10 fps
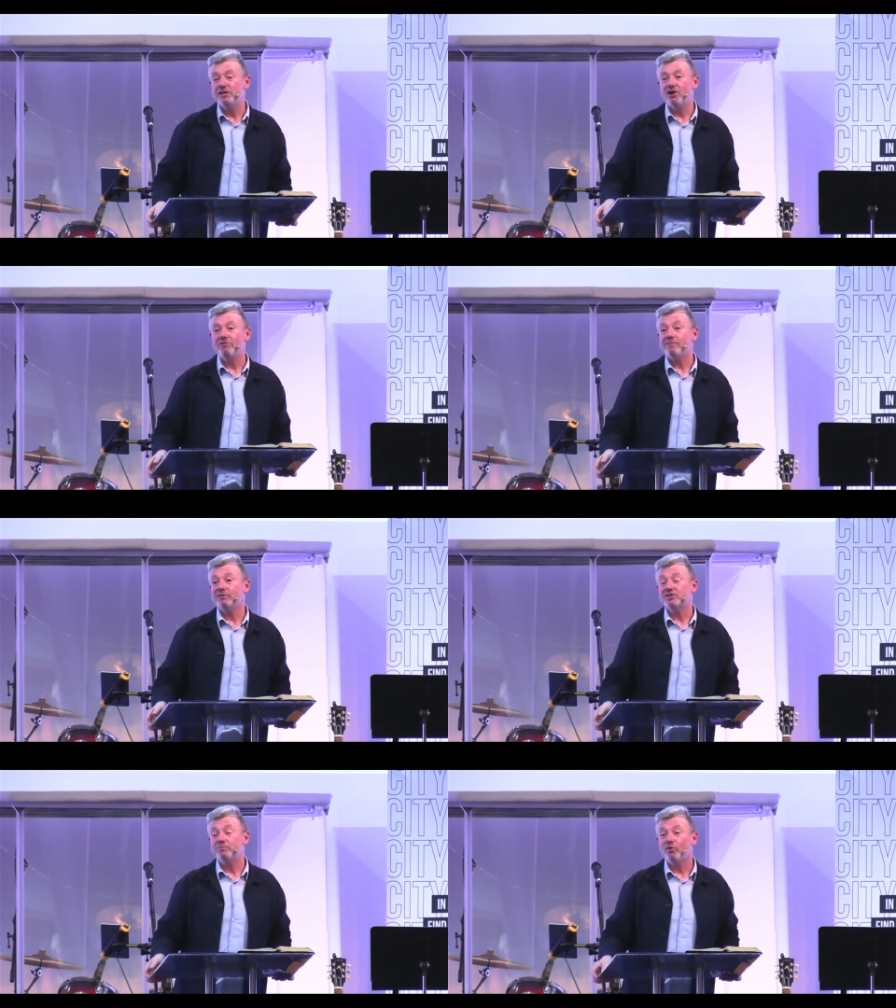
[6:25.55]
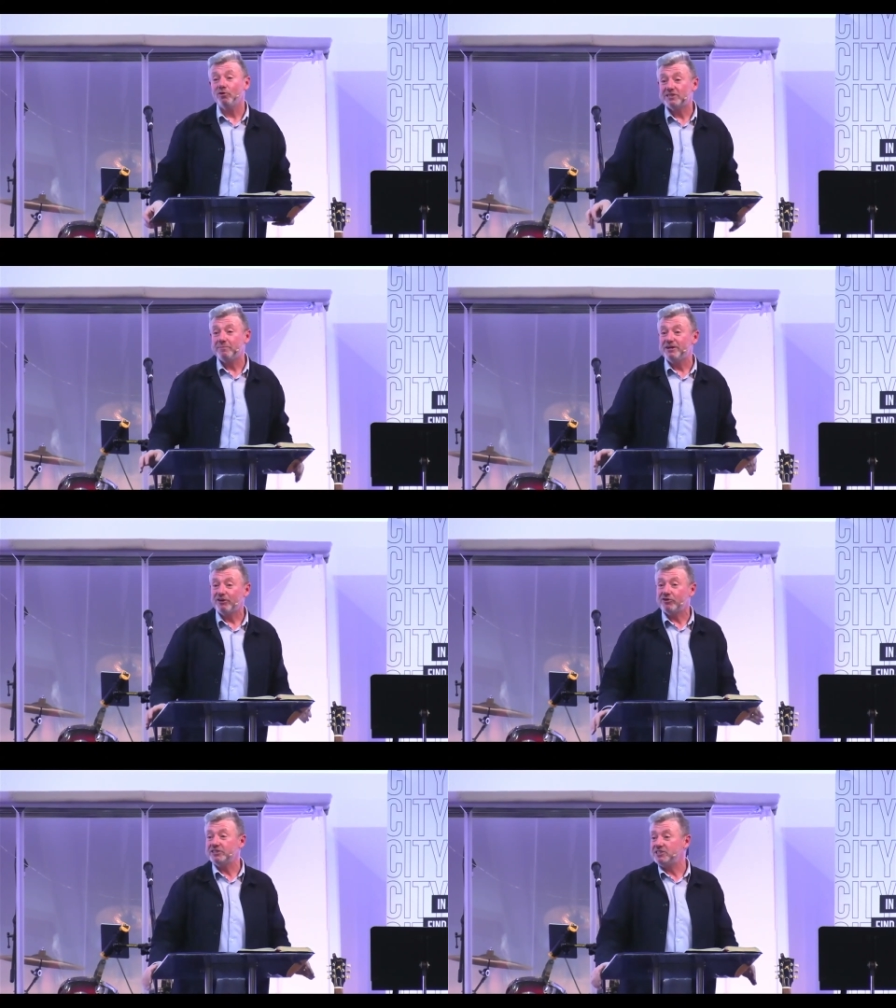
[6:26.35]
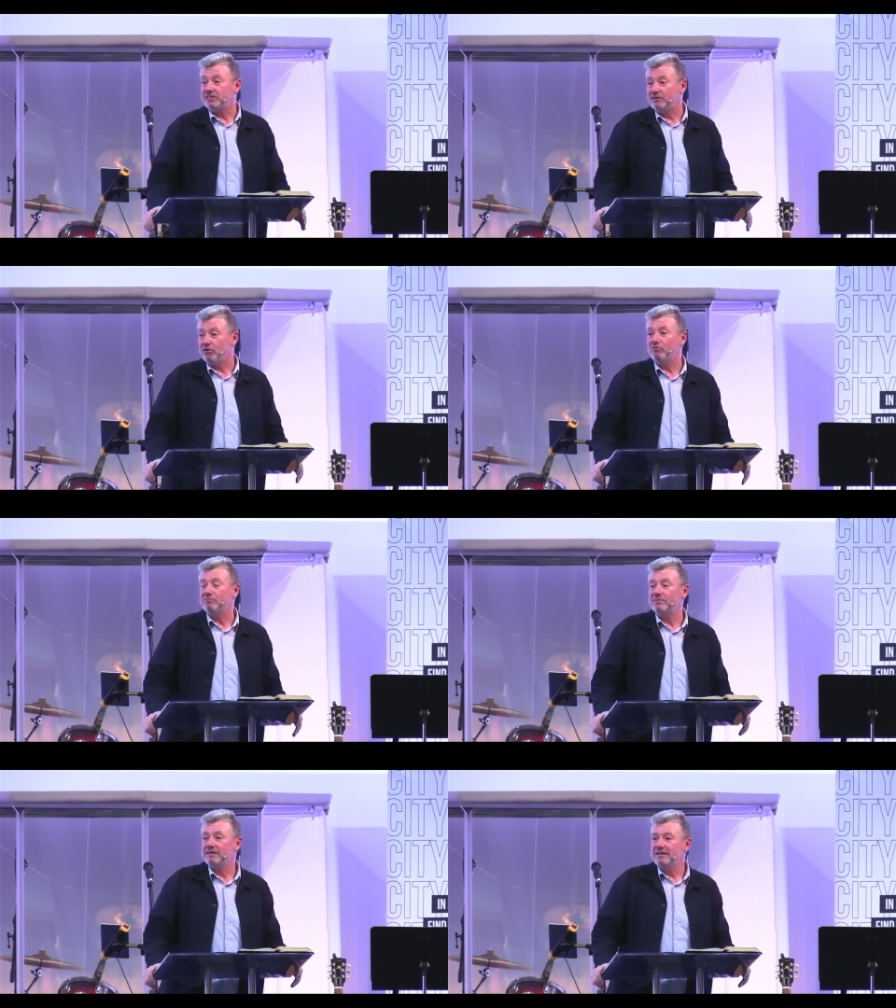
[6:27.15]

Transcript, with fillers: know I wasn't brought up in a Christian home,